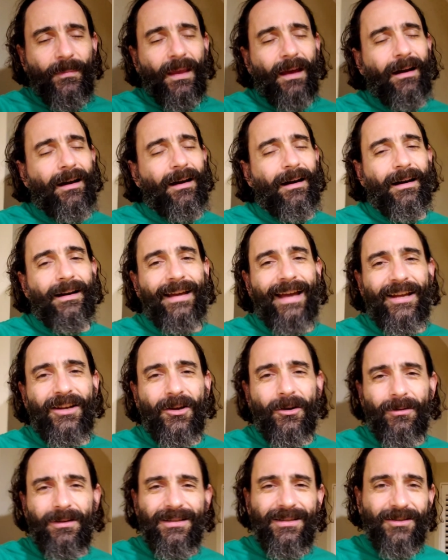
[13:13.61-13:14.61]
I
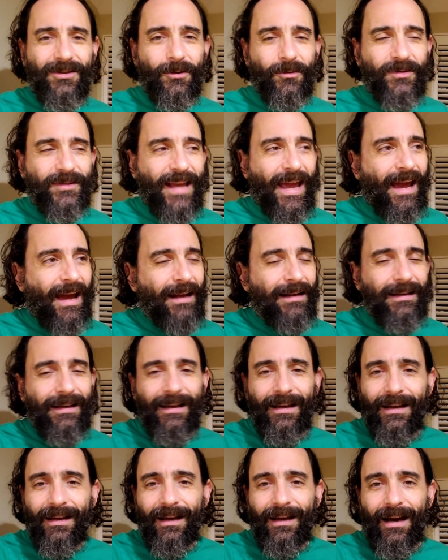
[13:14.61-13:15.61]
know, it's so sad
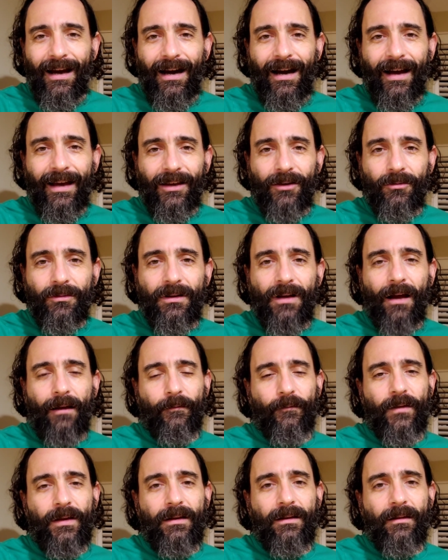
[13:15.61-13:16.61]
I could not
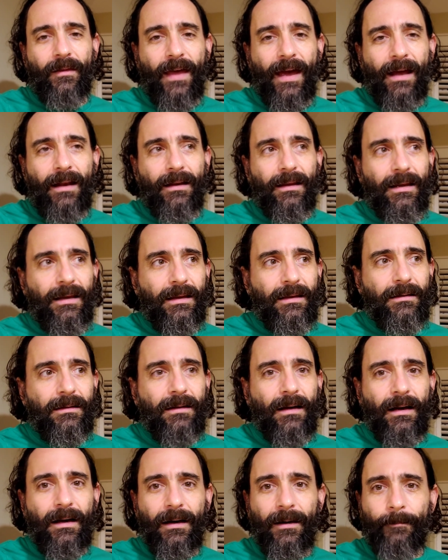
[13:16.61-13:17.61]
fit that
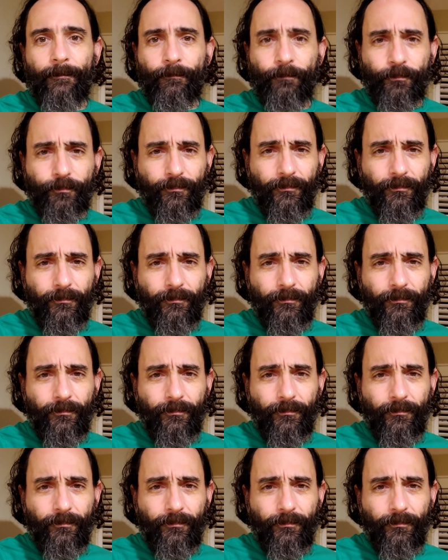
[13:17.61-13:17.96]
in